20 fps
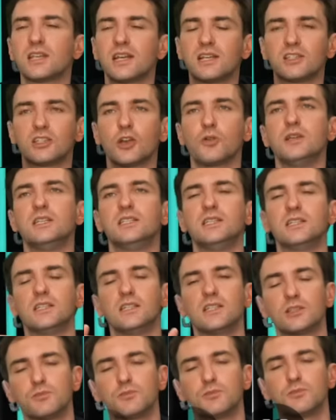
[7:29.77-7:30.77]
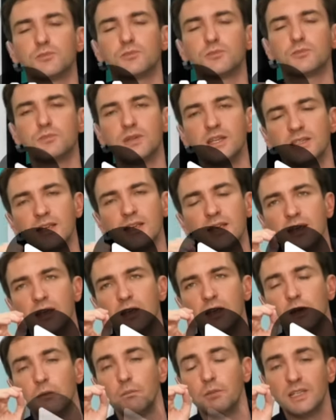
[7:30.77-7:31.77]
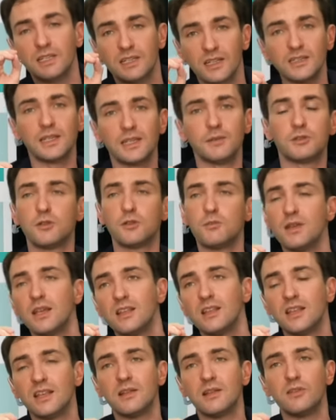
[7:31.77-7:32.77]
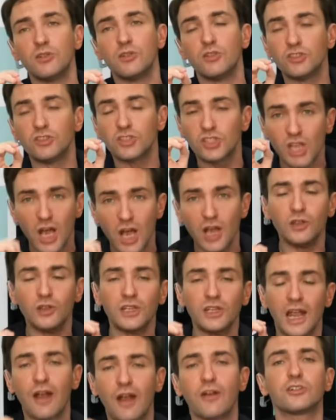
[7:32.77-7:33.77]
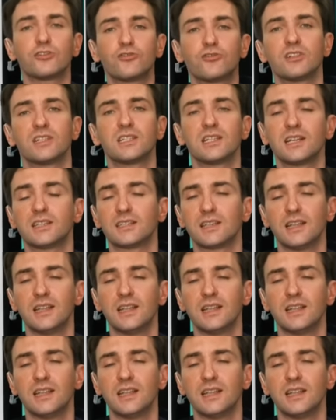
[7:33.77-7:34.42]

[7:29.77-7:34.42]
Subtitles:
they're so easy to dismiss. But it does seem to me that in certain characteristics,